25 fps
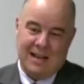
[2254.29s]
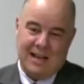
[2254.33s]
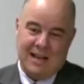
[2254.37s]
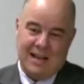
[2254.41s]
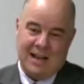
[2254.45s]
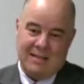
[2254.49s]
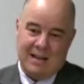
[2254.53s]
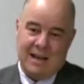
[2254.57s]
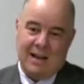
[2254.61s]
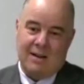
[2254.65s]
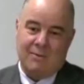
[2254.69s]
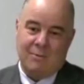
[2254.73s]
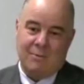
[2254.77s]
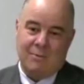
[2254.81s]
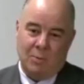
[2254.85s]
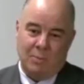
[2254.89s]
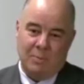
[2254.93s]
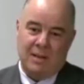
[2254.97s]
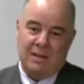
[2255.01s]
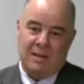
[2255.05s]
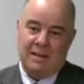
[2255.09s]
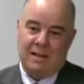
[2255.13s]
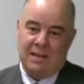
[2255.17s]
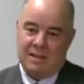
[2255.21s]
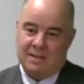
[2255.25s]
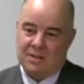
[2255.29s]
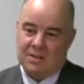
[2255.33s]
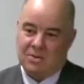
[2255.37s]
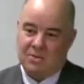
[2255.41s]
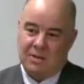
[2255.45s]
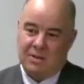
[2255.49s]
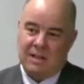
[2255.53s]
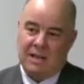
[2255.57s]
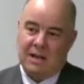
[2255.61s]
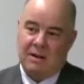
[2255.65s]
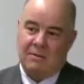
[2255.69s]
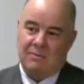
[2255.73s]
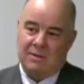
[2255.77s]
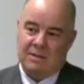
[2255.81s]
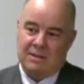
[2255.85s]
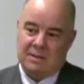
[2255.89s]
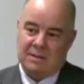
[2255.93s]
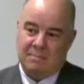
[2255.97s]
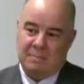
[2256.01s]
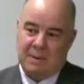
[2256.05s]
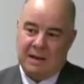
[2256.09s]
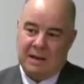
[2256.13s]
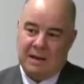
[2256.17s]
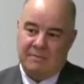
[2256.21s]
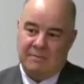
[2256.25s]
And that will be the history that was the
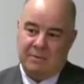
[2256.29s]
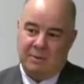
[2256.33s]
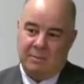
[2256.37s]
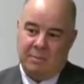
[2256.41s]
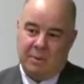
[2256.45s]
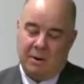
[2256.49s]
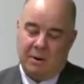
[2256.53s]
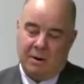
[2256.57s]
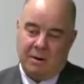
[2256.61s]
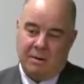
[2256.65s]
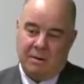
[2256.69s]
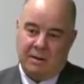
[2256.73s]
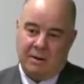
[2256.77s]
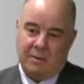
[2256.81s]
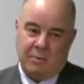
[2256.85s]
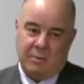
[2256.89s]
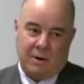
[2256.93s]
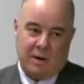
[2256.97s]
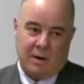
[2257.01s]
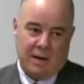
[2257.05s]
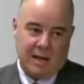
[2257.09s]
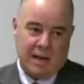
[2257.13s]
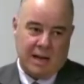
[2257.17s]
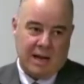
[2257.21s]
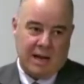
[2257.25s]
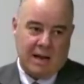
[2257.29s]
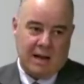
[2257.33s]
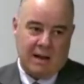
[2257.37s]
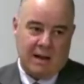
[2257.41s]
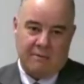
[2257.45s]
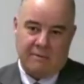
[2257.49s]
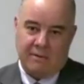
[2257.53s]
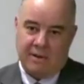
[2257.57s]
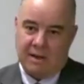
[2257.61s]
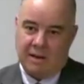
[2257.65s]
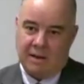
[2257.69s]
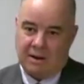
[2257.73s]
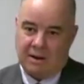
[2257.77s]
painful part that we're going to have